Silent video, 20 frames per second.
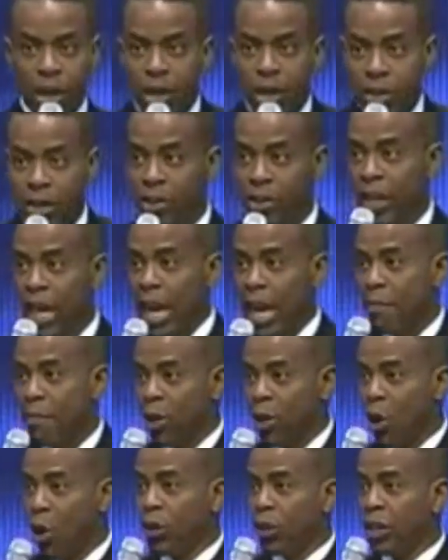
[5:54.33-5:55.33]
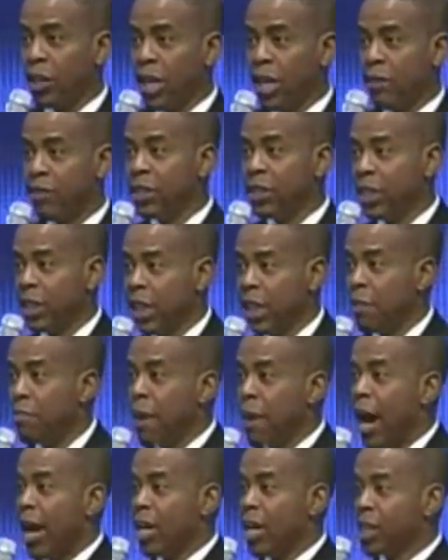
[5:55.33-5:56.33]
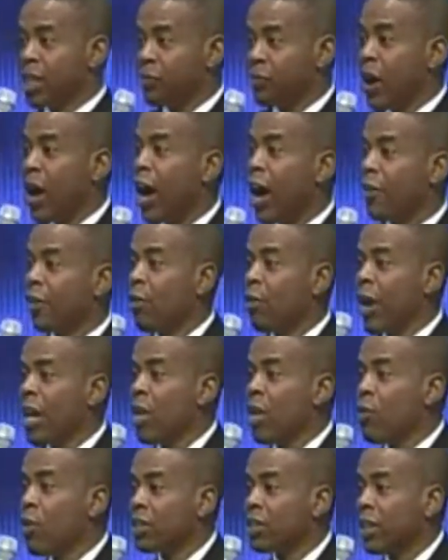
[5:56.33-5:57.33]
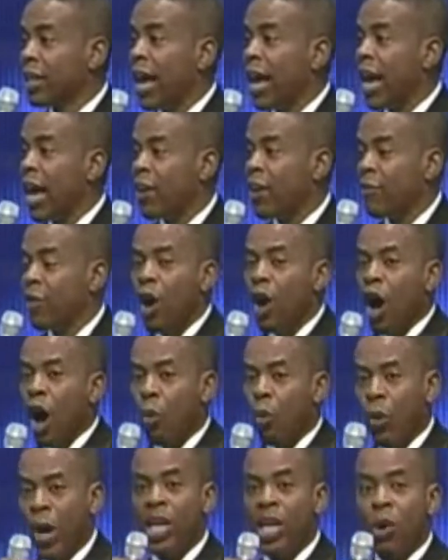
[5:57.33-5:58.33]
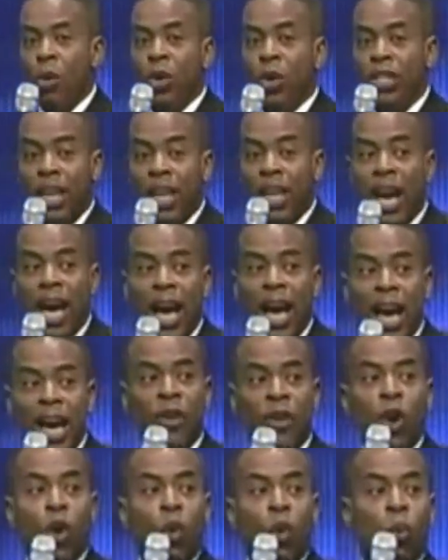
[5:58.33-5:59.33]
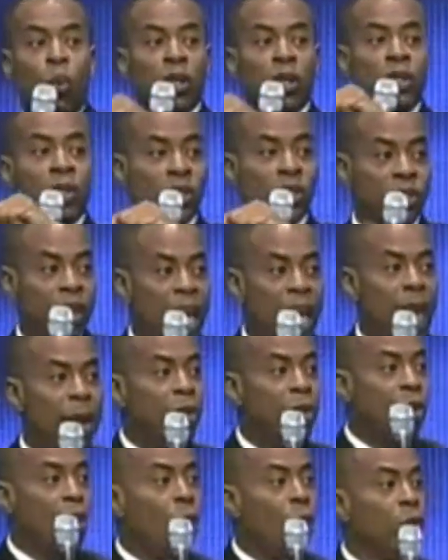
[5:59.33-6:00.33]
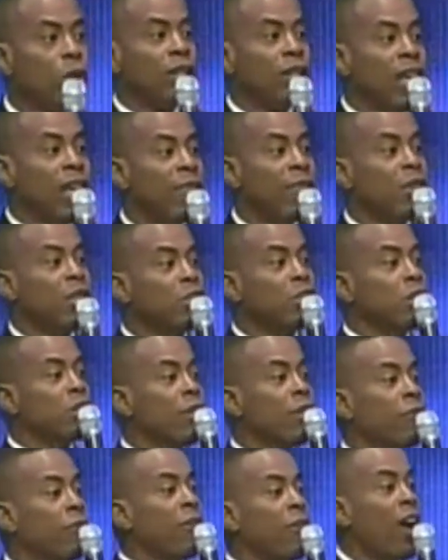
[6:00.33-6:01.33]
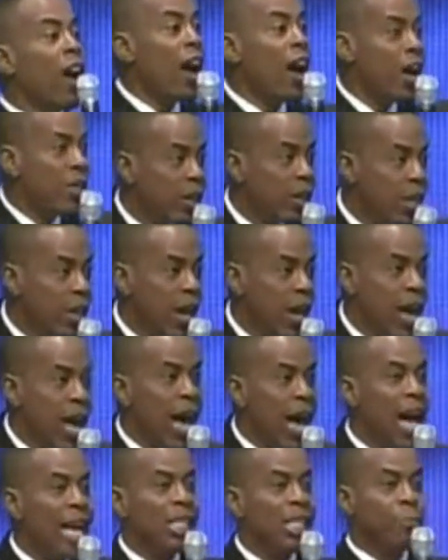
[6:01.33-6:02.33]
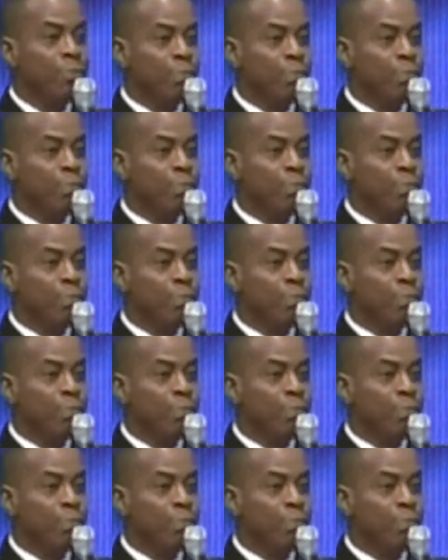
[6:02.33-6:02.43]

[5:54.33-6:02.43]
The same coat given to him by his father when he was alive, when he was alive, was the same coat given to the father as